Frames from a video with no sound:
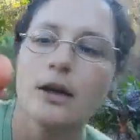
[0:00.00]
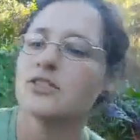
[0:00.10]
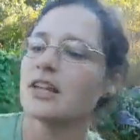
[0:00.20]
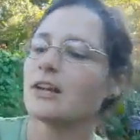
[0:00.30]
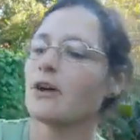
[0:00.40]

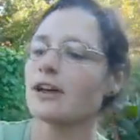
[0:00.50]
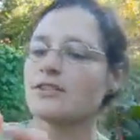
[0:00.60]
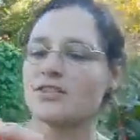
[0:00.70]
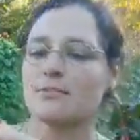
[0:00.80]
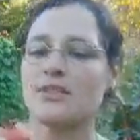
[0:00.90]
Slight crack in the
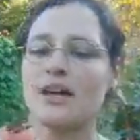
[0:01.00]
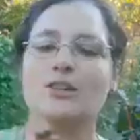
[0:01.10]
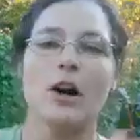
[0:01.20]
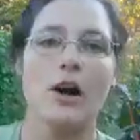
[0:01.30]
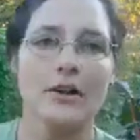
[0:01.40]
skin, but that's
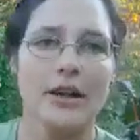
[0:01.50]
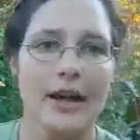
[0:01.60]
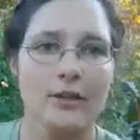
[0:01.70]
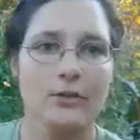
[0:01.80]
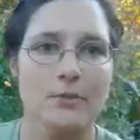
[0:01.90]
all it
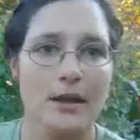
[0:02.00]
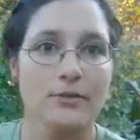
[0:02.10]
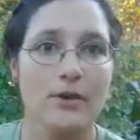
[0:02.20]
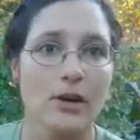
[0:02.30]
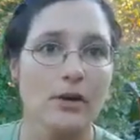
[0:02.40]
has from that
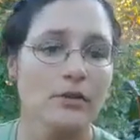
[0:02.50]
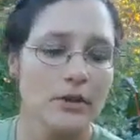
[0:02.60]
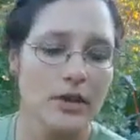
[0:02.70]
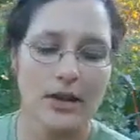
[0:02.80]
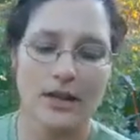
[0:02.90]
fall.
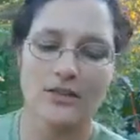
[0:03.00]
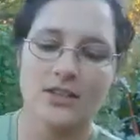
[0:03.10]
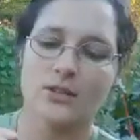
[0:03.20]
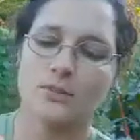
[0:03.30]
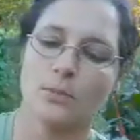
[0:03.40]
And I guess
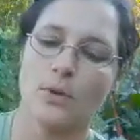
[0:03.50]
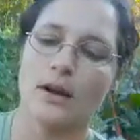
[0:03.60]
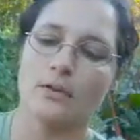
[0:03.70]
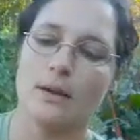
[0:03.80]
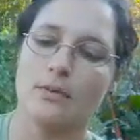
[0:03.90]
that's
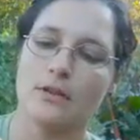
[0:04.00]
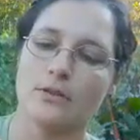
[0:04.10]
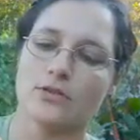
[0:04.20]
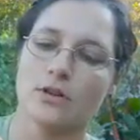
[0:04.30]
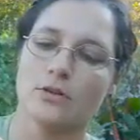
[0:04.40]
why maybe they're
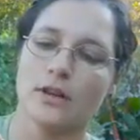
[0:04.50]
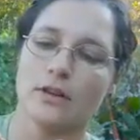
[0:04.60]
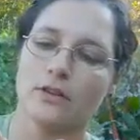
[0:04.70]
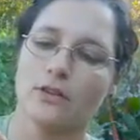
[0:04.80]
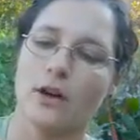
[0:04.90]
so like
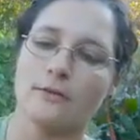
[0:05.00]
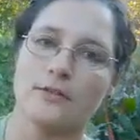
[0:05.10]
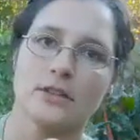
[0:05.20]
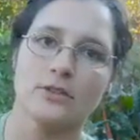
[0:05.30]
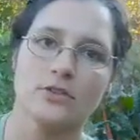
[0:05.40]

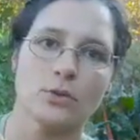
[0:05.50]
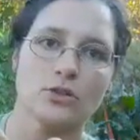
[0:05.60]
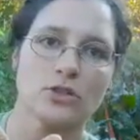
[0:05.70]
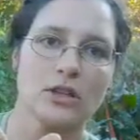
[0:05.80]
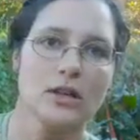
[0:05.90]
soft and
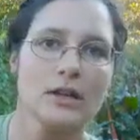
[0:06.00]
squishy,